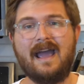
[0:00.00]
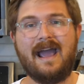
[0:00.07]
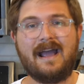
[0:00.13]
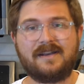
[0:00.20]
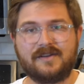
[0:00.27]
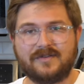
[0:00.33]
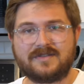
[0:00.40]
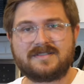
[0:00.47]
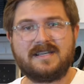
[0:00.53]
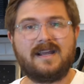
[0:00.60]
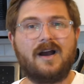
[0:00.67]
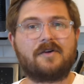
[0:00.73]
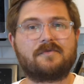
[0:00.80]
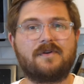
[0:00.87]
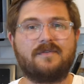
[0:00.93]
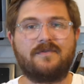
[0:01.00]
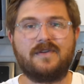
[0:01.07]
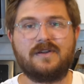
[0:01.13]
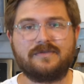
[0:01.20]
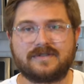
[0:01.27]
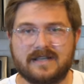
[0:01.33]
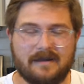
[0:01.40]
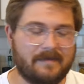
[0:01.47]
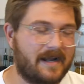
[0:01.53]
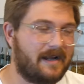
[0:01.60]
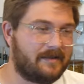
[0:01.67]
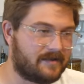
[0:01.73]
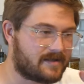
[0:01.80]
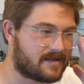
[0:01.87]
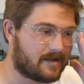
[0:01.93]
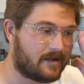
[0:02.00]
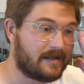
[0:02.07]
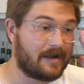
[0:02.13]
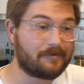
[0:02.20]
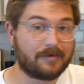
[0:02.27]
And you'll see our reviews coming on this car that